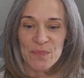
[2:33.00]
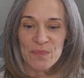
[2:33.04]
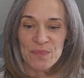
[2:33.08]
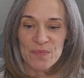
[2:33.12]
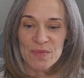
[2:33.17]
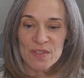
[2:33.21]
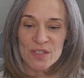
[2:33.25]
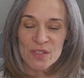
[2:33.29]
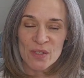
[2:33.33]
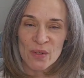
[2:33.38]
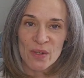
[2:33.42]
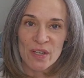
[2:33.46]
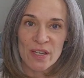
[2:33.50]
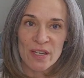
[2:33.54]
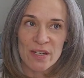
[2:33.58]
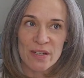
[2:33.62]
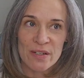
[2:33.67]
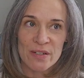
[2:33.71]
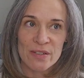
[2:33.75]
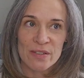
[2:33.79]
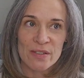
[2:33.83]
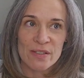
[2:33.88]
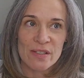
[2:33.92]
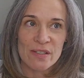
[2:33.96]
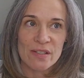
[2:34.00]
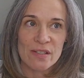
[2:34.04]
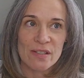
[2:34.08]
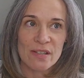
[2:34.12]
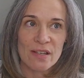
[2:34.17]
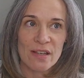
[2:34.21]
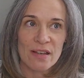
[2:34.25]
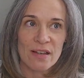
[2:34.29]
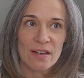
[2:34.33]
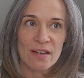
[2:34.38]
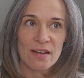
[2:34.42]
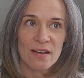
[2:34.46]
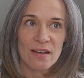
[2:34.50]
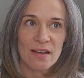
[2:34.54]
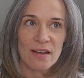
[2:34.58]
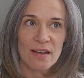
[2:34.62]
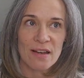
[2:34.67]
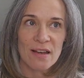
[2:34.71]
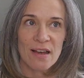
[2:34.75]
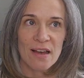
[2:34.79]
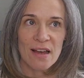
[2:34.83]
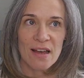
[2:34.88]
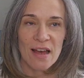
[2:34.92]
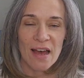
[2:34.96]
So here's
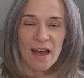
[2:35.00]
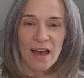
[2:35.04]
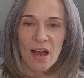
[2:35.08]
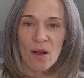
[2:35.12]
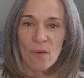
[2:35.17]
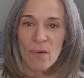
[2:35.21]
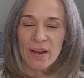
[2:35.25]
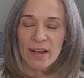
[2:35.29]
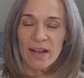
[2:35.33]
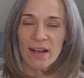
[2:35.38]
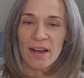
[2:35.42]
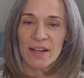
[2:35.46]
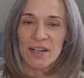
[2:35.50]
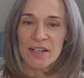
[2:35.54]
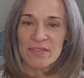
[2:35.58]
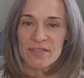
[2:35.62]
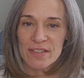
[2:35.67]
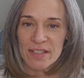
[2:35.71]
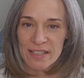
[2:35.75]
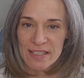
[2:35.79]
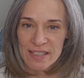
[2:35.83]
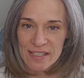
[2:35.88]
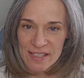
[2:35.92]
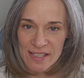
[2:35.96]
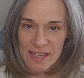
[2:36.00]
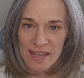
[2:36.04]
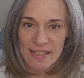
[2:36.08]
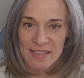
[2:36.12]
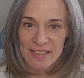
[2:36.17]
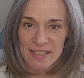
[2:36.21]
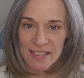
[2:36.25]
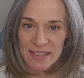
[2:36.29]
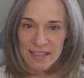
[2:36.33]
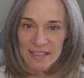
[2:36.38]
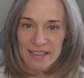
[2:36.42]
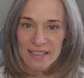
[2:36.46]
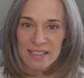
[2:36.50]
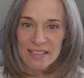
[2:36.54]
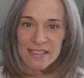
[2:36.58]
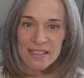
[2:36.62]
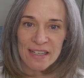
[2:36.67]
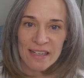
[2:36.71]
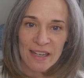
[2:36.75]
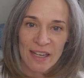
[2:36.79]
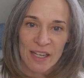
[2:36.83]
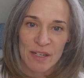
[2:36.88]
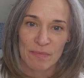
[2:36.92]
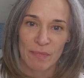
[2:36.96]
how I kind of dissected this. I
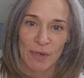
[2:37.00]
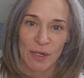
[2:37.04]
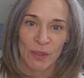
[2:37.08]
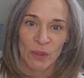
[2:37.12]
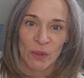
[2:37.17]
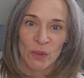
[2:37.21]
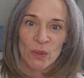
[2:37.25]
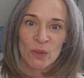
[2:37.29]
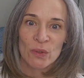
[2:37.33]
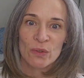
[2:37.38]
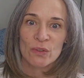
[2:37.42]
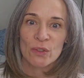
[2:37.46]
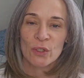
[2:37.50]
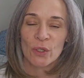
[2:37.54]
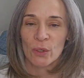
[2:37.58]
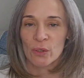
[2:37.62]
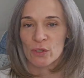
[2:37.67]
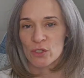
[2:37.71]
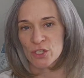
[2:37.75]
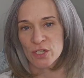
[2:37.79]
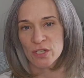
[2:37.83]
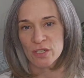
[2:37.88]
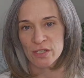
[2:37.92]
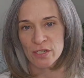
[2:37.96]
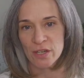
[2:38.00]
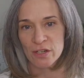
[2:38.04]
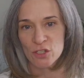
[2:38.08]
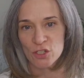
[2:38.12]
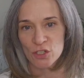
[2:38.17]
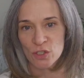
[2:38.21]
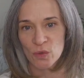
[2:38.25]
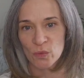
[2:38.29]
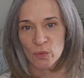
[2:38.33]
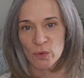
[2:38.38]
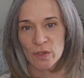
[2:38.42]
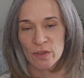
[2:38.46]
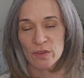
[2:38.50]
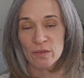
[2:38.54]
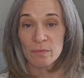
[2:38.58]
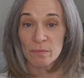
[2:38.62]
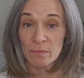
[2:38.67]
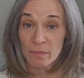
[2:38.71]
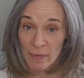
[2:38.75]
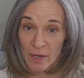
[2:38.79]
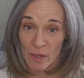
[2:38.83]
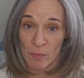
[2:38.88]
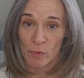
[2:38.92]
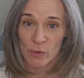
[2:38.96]
had my own coaching session with
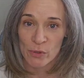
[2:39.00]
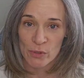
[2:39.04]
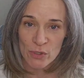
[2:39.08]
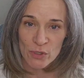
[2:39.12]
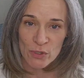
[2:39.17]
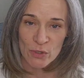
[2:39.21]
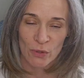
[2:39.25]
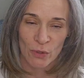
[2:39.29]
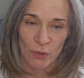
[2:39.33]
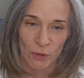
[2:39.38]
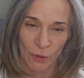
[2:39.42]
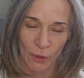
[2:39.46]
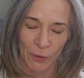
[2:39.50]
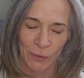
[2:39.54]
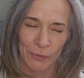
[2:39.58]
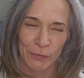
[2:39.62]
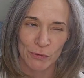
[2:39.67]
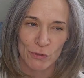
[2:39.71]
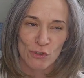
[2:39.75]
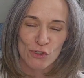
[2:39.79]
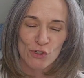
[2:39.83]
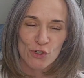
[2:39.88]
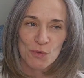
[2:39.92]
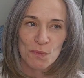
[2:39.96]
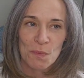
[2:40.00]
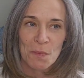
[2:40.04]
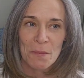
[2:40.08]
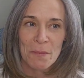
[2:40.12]
my personal coach.